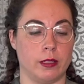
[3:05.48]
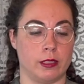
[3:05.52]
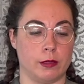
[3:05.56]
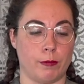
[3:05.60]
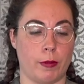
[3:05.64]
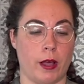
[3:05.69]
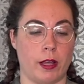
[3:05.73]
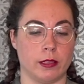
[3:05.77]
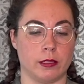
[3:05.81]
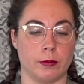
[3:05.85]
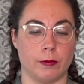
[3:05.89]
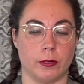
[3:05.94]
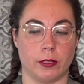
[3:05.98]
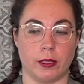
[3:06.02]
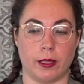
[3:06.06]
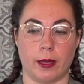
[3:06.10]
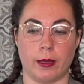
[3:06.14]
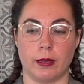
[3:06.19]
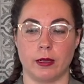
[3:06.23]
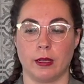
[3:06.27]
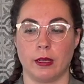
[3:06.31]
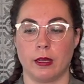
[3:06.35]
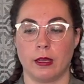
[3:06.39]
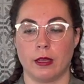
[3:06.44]
it's possible
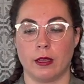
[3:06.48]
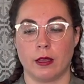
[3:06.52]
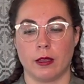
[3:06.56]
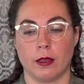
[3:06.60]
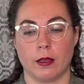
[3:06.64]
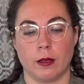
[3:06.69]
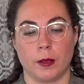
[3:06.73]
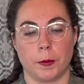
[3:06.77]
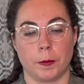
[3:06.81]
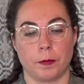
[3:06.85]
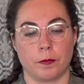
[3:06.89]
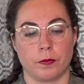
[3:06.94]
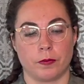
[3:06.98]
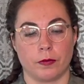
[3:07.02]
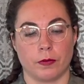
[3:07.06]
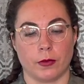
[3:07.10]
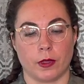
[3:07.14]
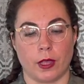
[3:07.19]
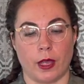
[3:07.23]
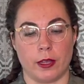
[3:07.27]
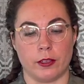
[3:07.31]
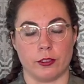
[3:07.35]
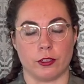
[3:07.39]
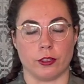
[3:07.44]
that
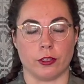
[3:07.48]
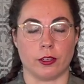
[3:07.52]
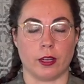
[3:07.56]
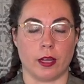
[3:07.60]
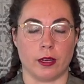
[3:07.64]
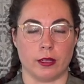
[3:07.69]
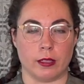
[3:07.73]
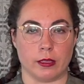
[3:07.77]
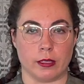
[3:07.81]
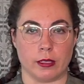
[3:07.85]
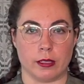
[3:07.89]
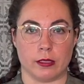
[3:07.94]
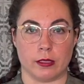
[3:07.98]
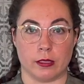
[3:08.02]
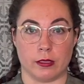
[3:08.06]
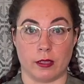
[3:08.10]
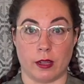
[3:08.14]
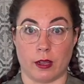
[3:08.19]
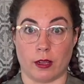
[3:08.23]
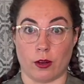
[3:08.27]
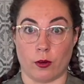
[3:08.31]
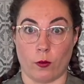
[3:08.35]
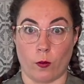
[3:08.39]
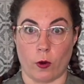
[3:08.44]
as you're cutting things, it's
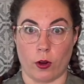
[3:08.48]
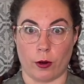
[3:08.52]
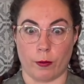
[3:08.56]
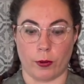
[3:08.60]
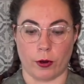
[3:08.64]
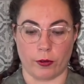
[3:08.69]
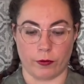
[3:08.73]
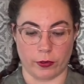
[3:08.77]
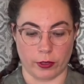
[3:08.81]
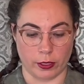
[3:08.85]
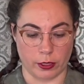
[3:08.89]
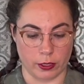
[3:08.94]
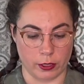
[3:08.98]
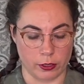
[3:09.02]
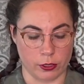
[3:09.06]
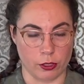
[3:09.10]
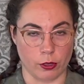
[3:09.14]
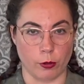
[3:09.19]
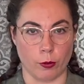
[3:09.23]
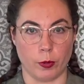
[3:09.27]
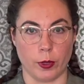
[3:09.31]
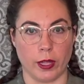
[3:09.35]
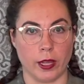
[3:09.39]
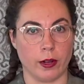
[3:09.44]
not going to work perfectly.
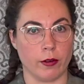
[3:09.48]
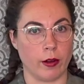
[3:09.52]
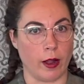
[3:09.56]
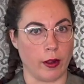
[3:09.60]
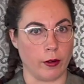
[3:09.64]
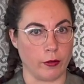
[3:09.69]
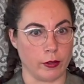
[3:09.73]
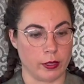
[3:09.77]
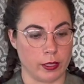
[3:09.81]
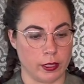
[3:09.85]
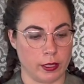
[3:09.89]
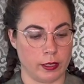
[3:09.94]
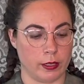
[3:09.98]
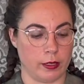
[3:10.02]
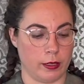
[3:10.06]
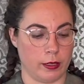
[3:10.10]
So play around with it.